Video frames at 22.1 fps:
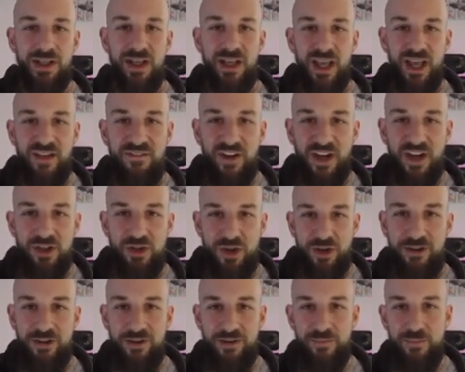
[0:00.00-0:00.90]
if I
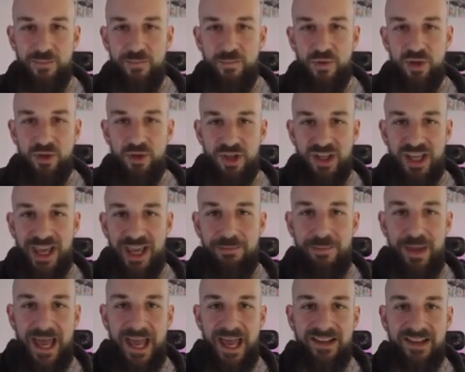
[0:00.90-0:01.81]
just came
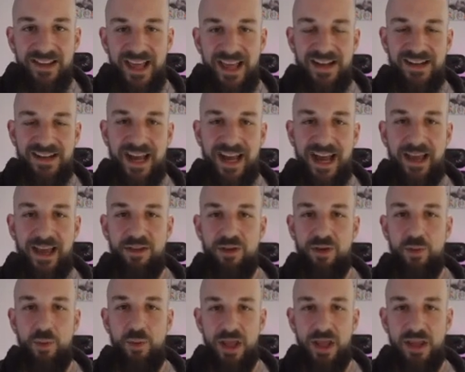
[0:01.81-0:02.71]
back to that
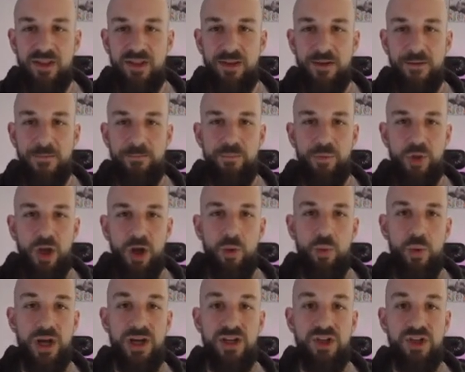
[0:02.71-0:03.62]
task with, oh,
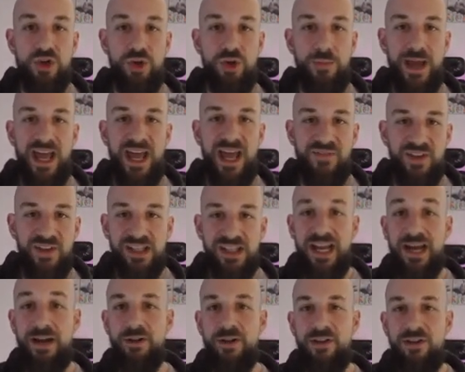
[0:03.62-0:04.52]
what issue am I having
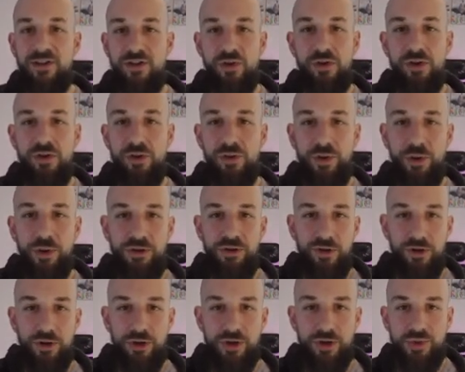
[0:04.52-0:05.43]
now? Let's do a Google
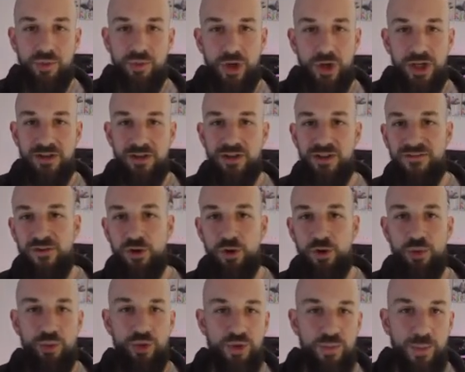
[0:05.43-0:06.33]
search. What do the
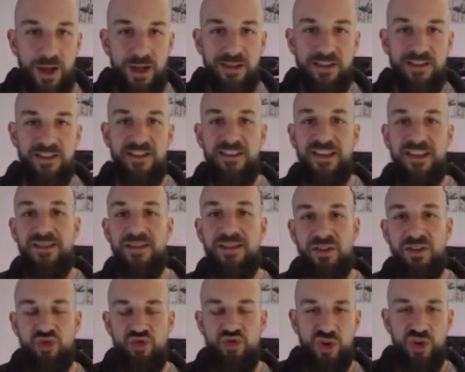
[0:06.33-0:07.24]
first responses say?
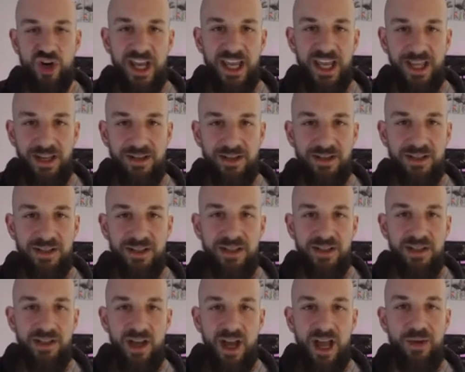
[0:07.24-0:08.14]
Let's try it.
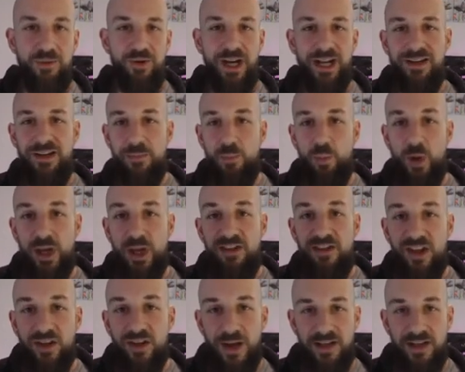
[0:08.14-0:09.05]
I would end up
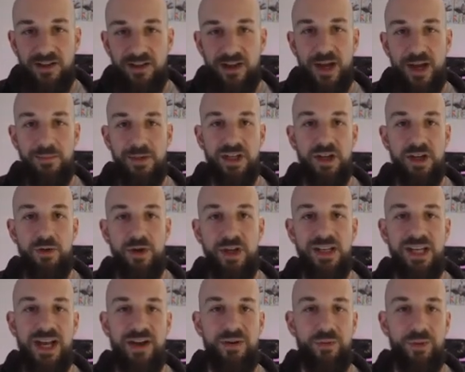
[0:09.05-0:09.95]
wasting my time and going
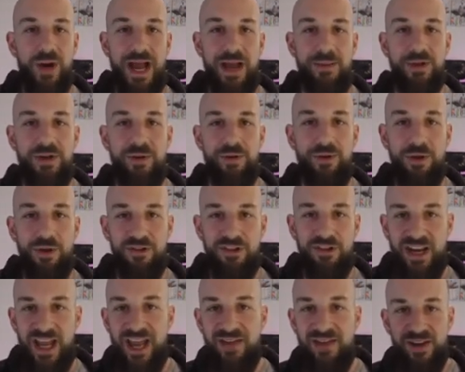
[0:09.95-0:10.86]
down rabbit holes
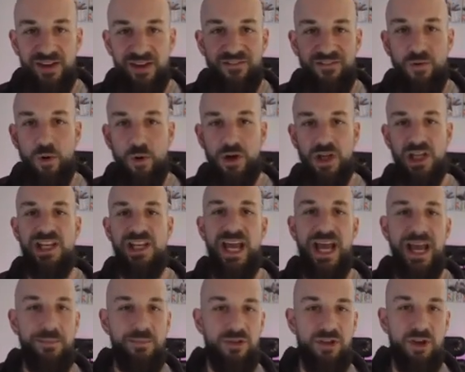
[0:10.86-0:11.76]
and having 40
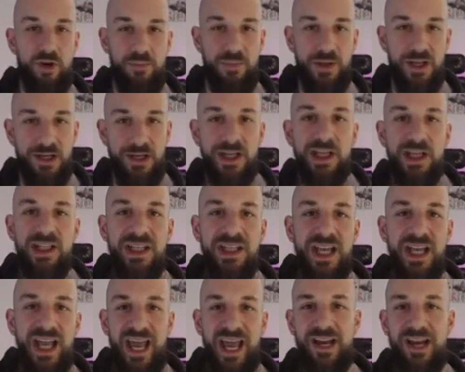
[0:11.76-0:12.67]
tabs open.
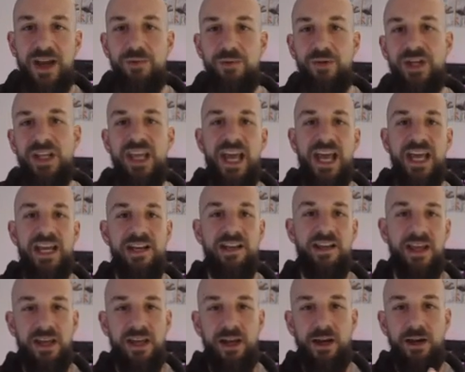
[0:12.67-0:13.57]
And I would get
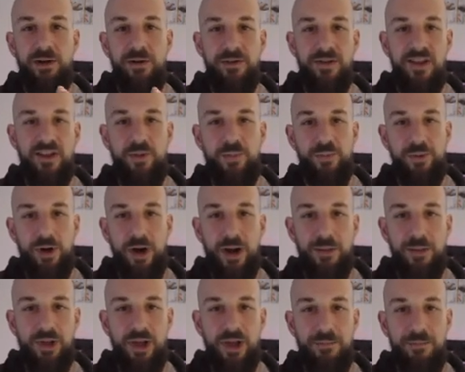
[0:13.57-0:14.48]
like, oh, this
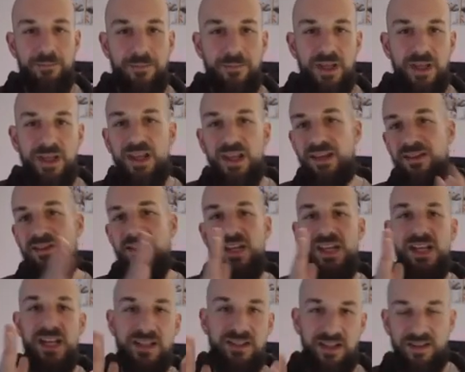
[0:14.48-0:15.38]
problem is
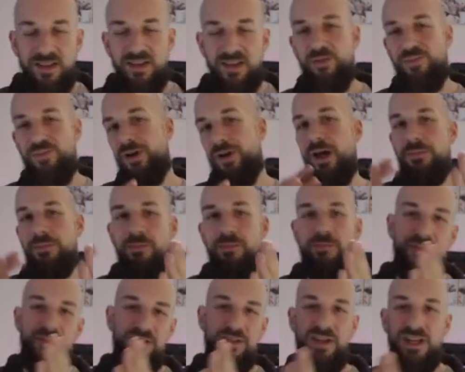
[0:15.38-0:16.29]
leading to this
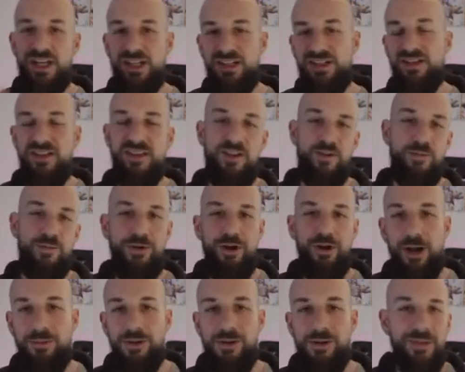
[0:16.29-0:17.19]
problem, is leading to this
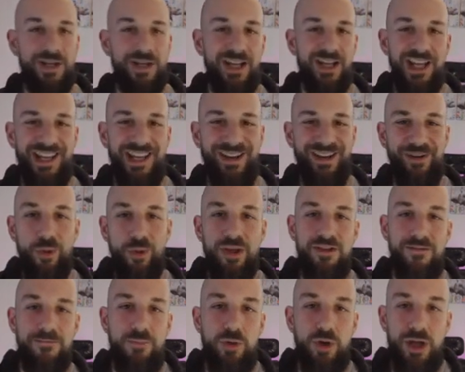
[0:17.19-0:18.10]
problem. And it
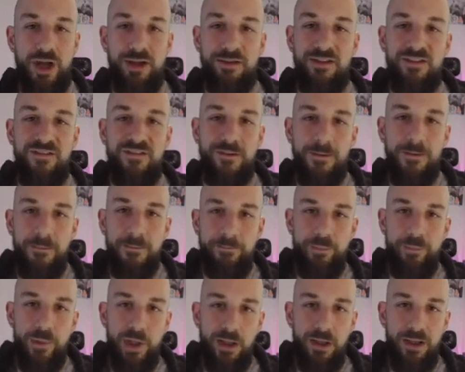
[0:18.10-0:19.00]
wasn't productive.
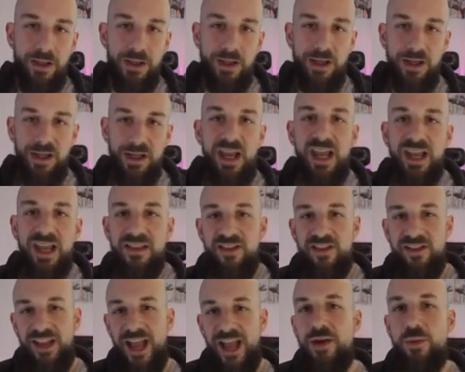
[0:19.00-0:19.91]

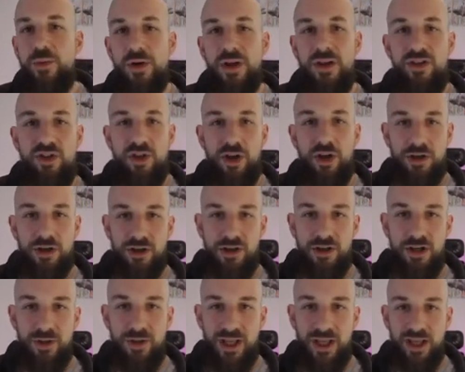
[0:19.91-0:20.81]
Instead, what I started
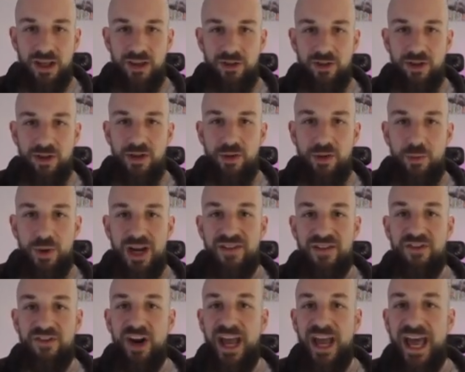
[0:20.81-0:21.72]
doing is
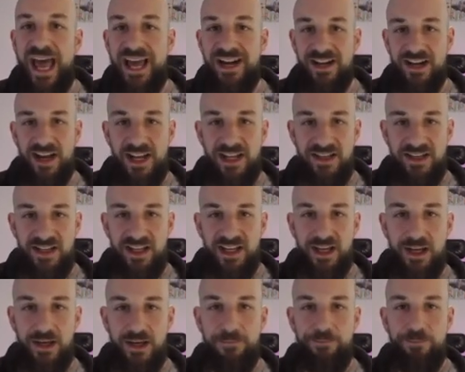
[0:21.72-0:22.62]
whenever I had an
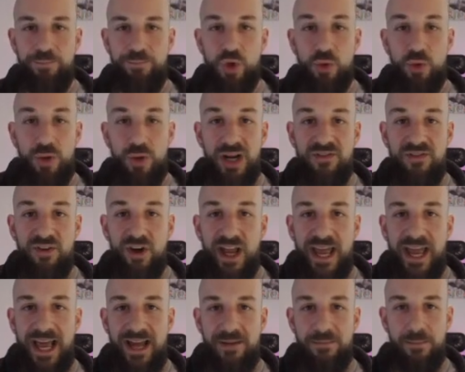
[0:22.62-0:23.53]
idea, whenever I
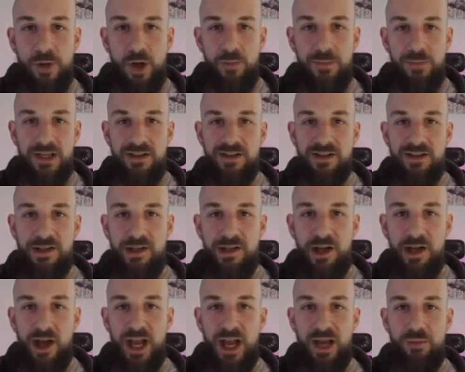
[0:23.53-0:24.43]
had a moment,
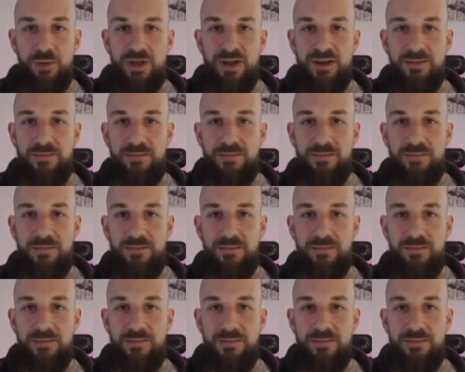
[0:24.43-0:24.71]
I would